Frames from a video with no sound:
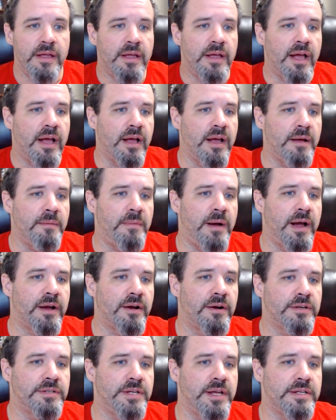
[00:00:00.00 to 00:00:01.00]
Mike
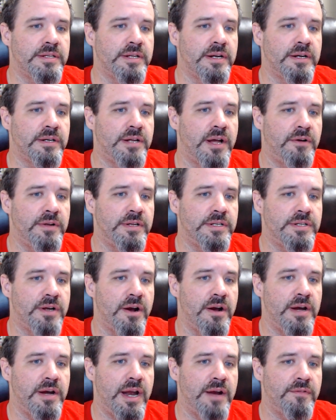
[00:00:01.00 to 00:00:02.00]
Garcia says, Tony
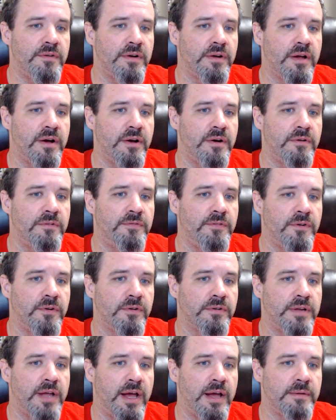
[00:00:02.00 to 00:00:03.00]
Stark never go
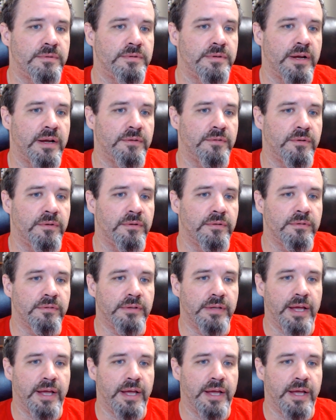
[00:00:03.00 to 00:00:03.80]
full time travel.